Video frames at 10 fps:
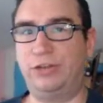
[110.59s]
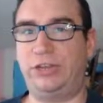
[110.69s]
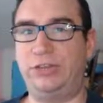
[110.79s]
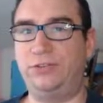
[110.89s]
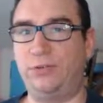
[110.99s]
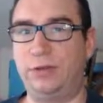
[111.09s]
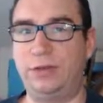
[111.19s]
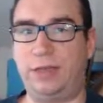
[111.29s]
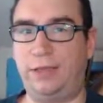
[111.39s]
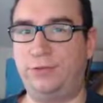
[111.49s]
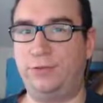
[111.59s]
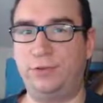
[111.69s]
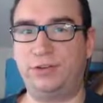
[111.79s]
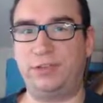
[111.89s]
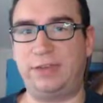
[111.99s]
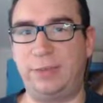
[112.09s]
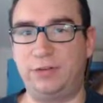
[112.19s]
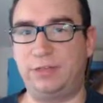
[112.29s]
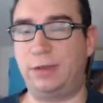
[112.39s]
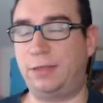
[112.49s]
he's going to take so much less
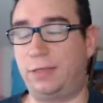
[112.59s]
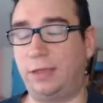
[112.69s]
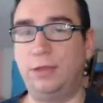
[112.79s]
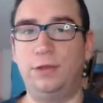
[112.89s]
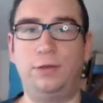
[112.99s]
damage than anything.